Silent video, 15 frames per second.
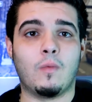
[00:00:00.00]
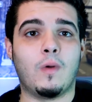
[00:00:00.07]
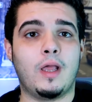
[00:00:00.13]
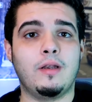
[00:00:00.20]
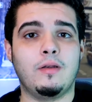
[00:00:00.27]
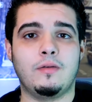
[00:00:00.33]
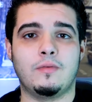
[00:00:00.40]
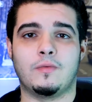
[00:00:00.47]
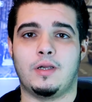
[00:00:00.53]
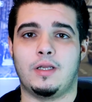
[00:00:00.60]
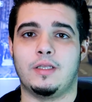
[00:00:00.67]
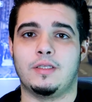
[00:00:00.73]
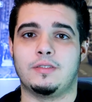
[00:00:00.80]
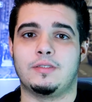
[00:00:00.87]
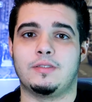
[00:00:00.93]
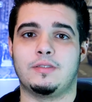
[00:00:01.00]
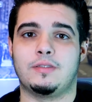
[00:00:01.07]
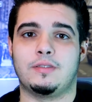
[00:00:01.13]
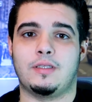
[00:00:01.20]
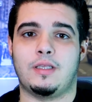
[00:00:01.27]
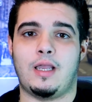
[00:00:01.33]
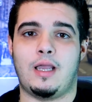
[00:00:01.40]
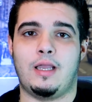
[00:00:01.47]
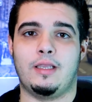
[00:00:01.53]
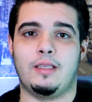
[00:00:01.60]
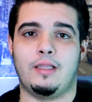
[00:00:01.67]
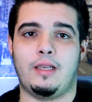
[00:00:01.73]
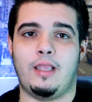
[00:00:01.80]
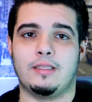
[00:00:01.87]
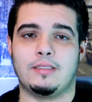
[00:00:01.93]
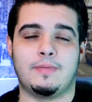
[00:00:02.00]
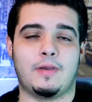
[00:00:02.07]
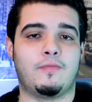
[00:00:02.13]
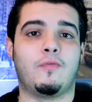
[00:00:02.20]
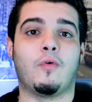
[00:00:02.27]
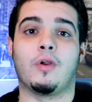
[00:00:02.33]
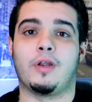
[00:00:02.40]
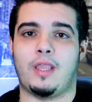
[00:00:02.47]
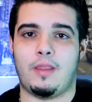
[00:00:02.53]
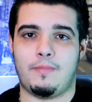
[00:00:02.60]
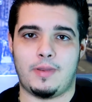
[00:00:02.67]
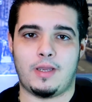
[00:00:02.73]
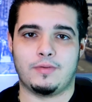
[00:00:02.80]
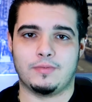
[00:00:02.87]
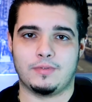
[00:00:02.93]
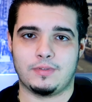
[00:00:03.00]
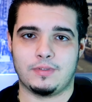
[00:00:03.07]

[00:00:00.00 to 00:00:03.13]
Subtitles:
when was, it's about 48 pounds.